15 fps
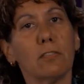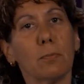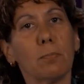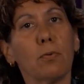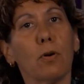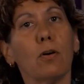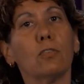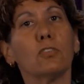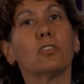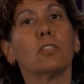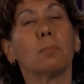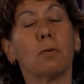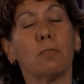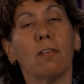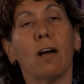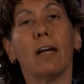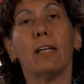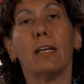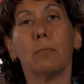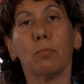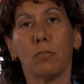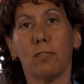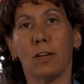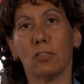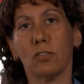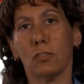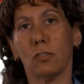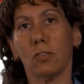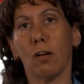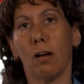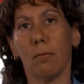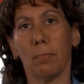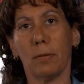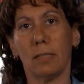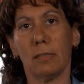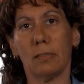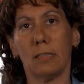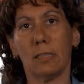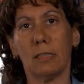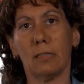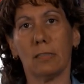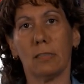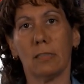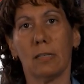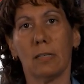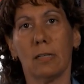approach to providing professional competencies.